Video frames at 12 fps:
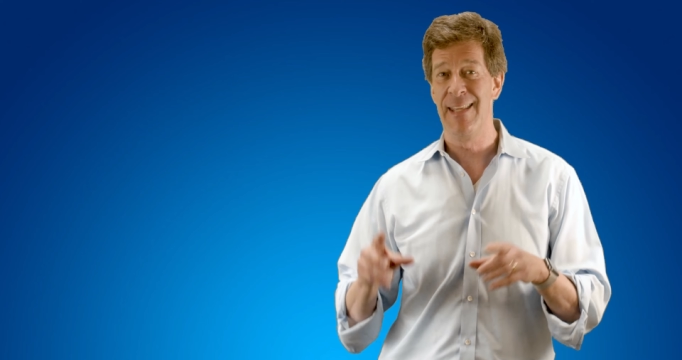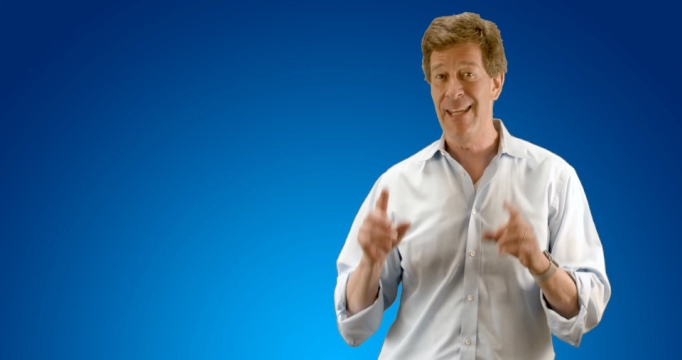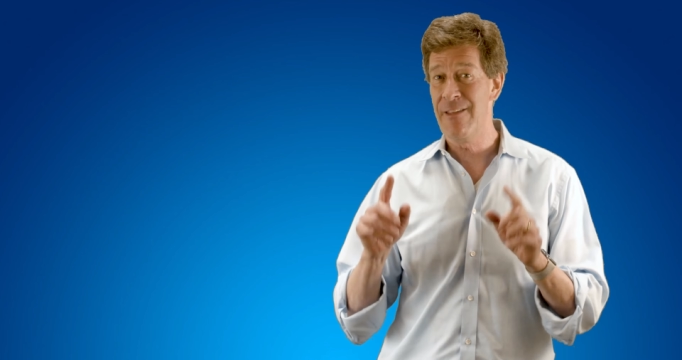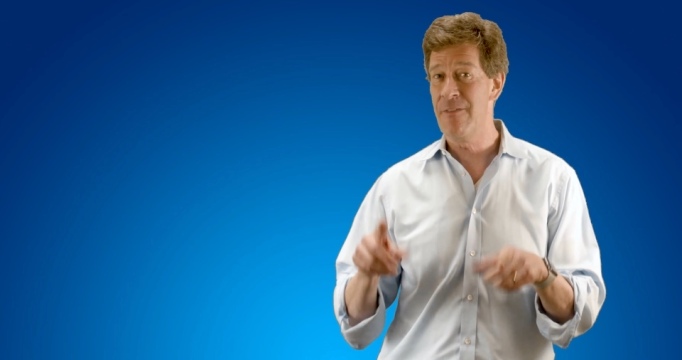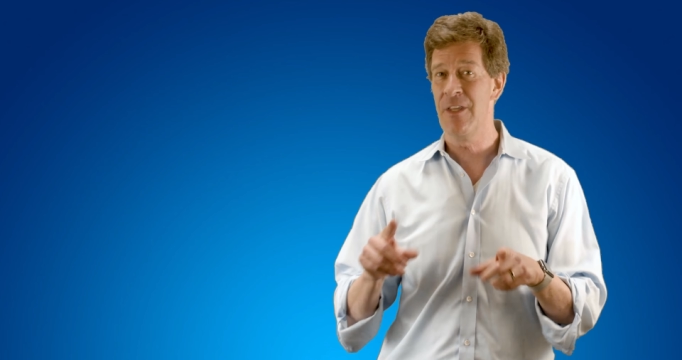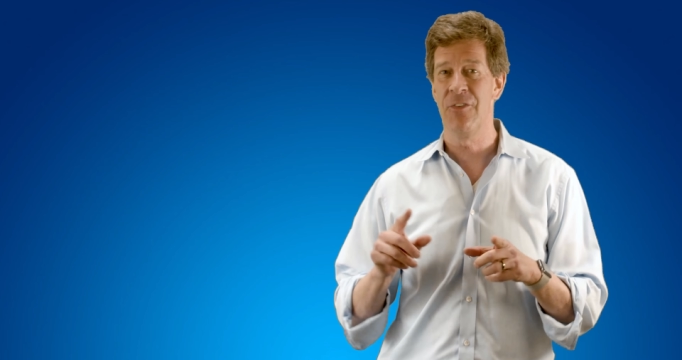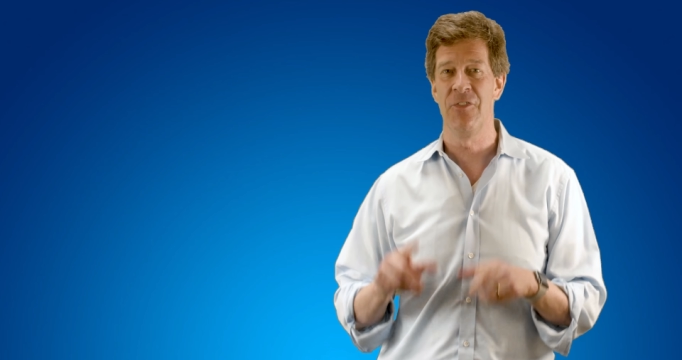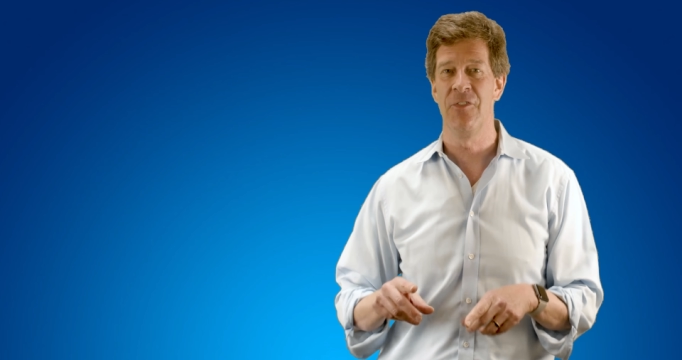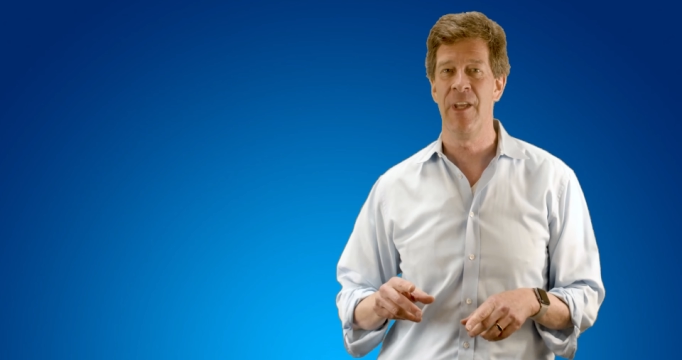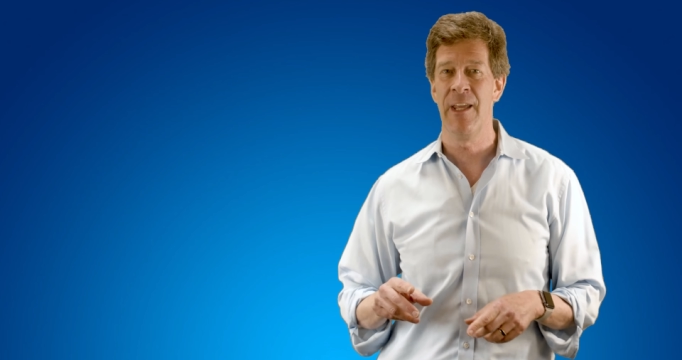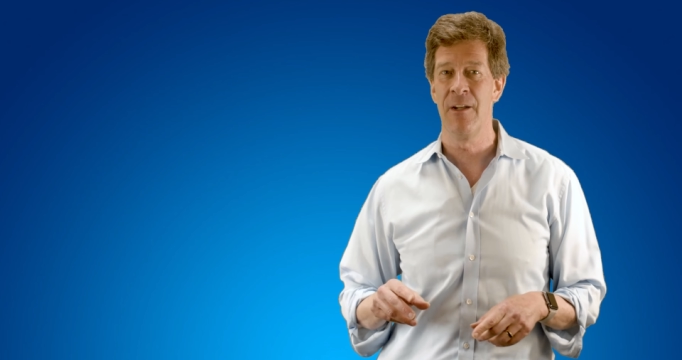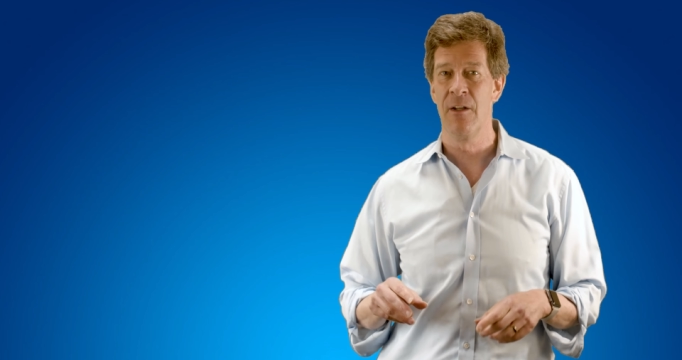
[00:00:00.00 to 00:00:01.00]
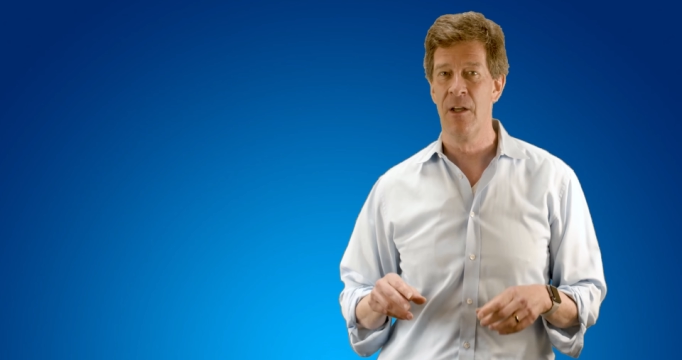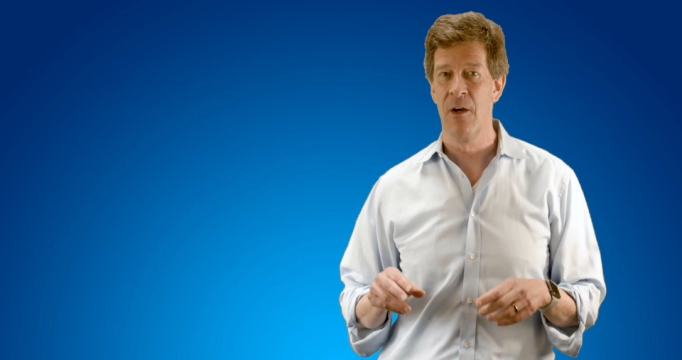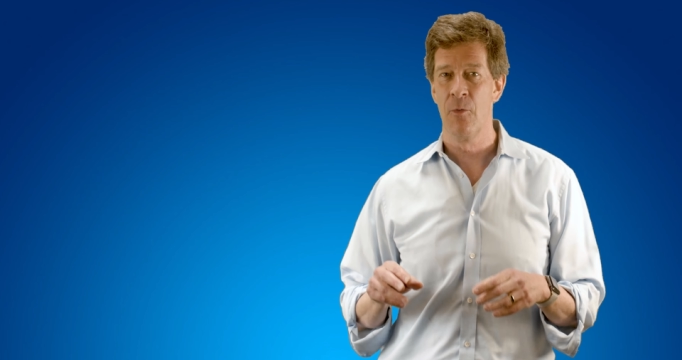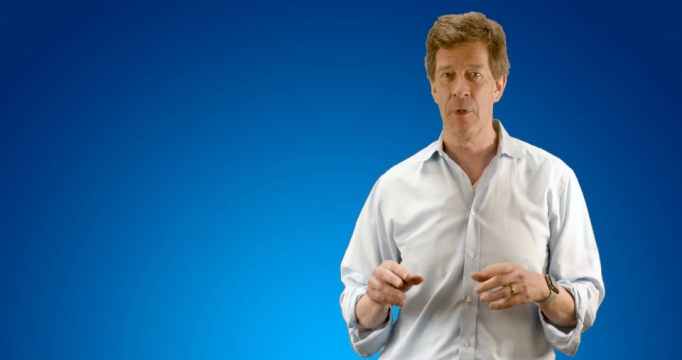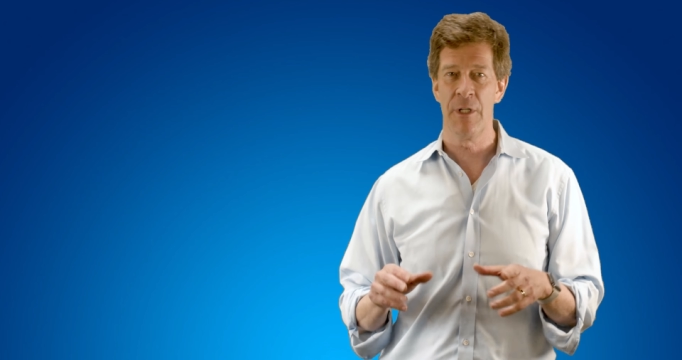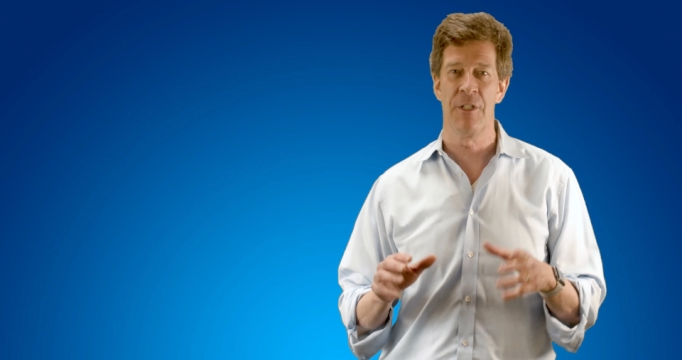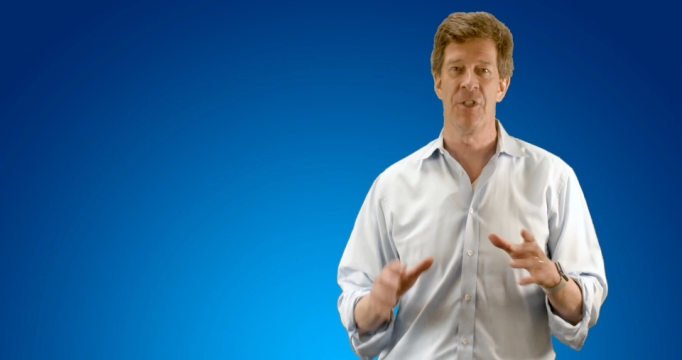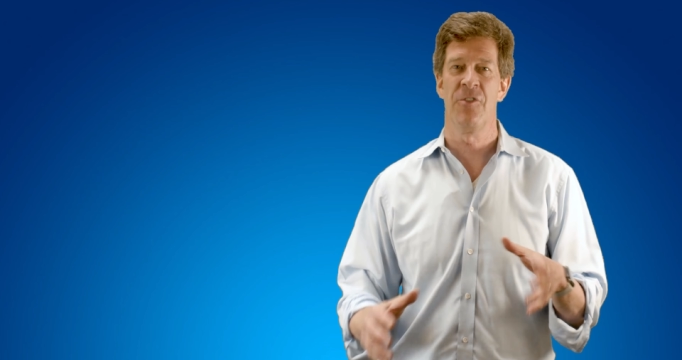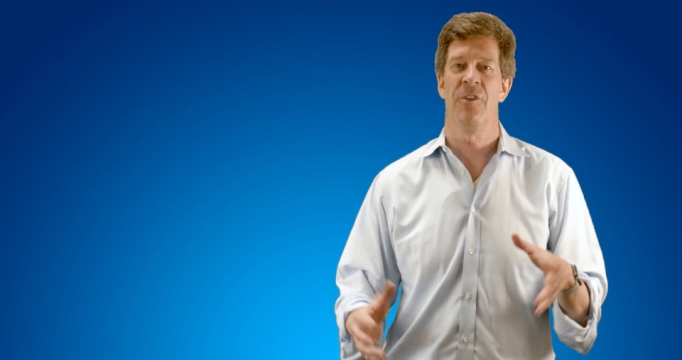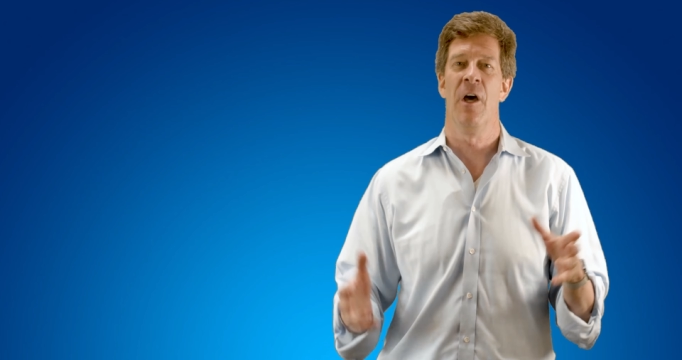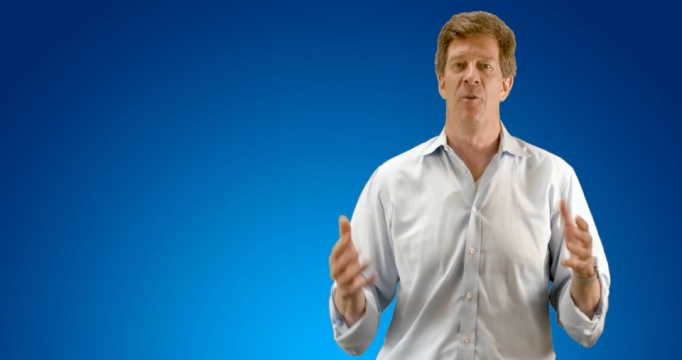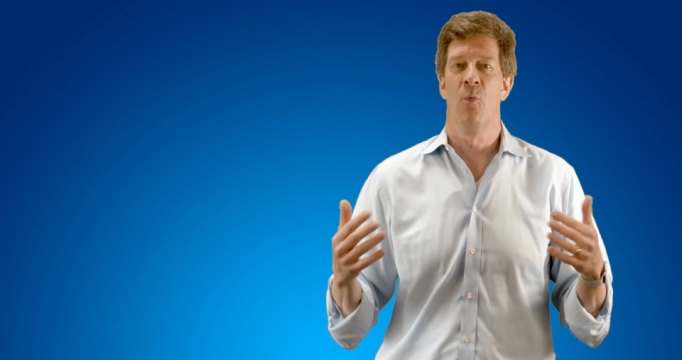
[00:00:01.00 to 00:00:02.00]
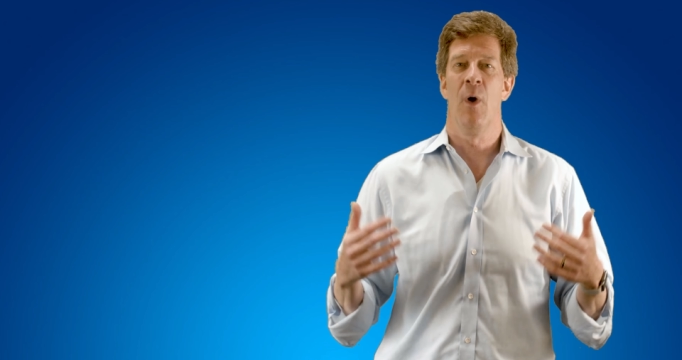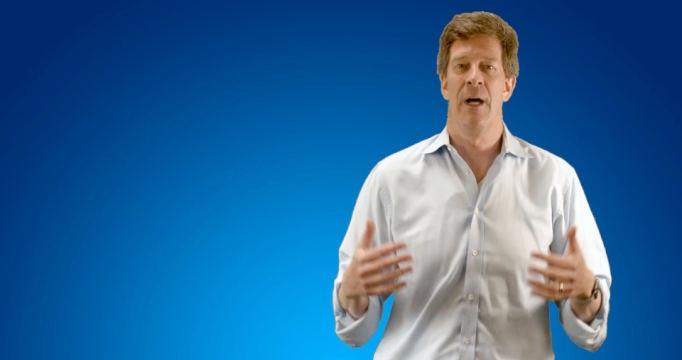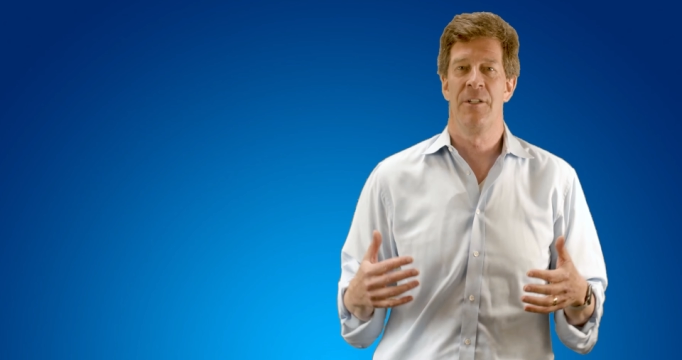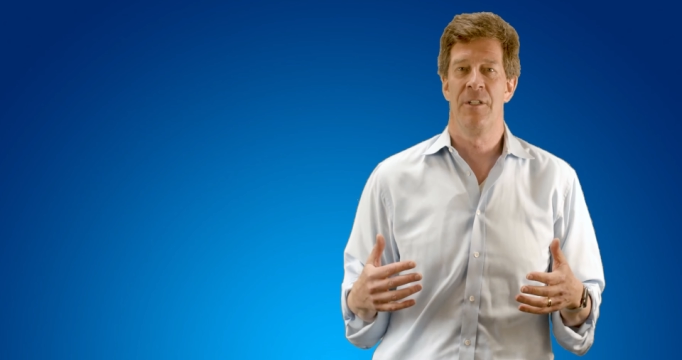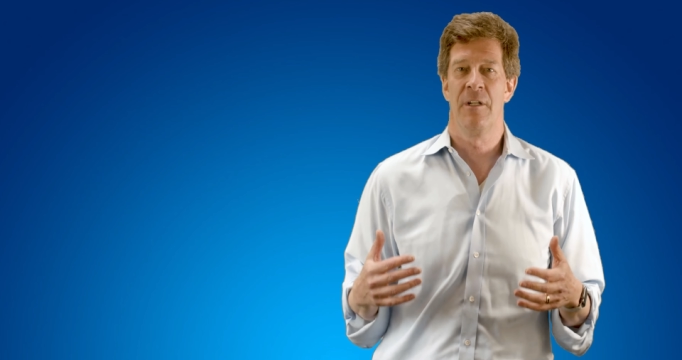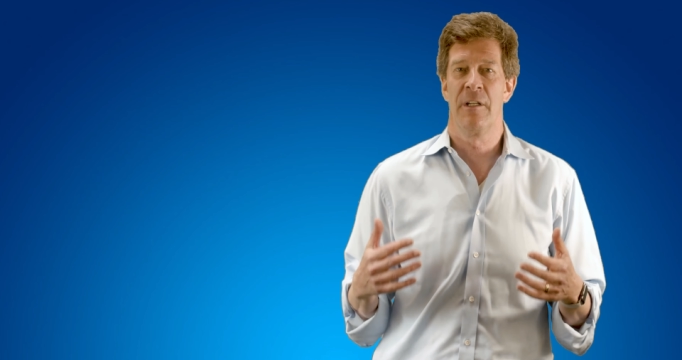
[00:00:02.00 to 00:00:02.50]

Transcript: In this state, we're not just unwanted,